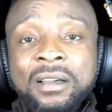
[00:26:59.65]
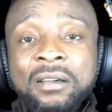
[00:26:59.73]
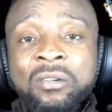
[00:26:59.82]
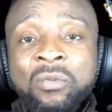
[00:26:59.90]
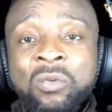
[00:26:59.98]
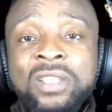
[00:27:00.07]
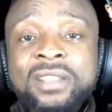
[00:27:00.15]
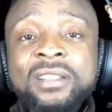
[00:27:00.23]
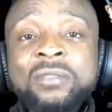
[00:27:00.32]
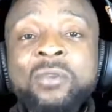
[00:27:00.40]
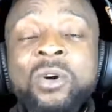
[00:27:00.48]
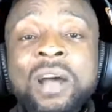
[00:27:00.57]
What
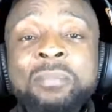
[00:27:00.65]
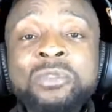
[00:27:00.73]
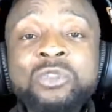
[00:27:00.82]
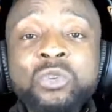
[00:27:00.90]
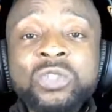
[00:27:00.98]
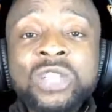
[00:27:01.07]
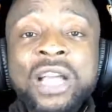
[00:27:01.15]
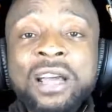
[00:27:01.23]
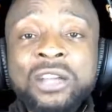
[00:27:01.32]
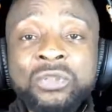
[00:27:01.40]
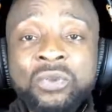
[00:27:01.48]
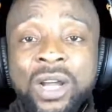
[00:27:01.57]
happened to
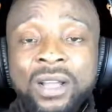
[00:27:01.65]
Yaradua